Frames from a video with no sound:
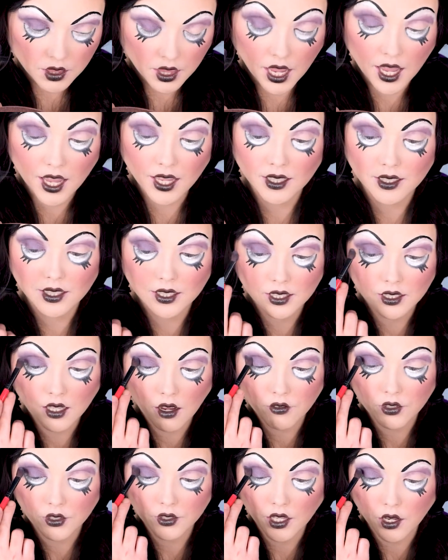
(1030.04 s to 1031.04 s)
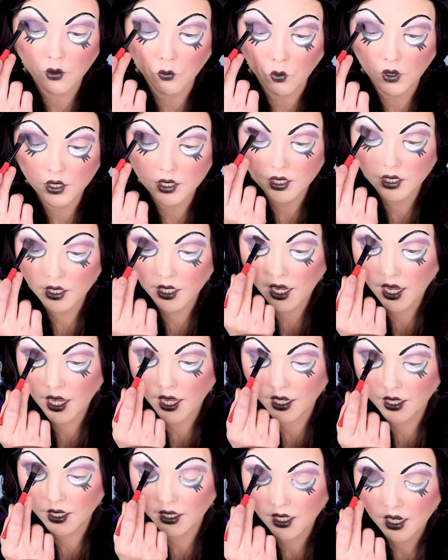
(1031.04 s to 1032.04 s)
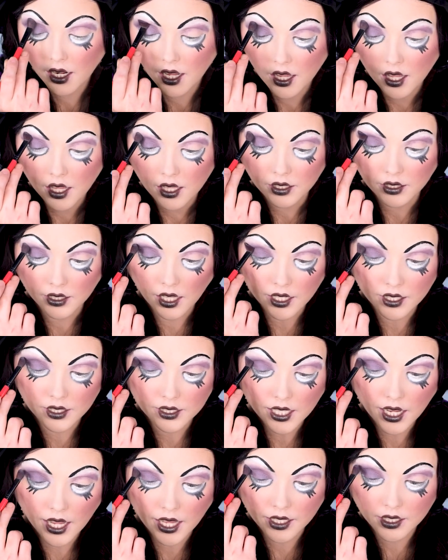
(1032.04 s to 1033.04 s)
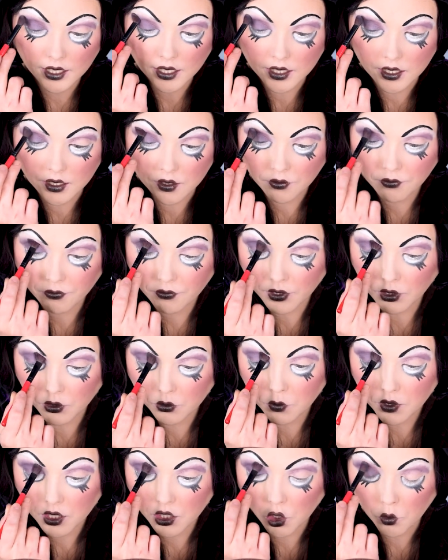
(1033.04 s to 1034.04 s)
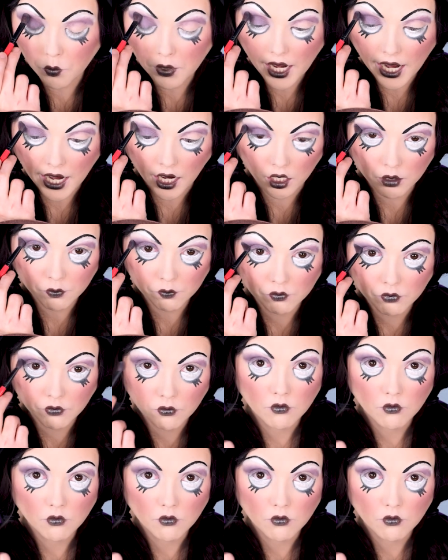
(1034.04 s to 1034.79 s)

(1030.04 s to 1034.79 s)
They discovered that once again, Letta's head is filled with human hair.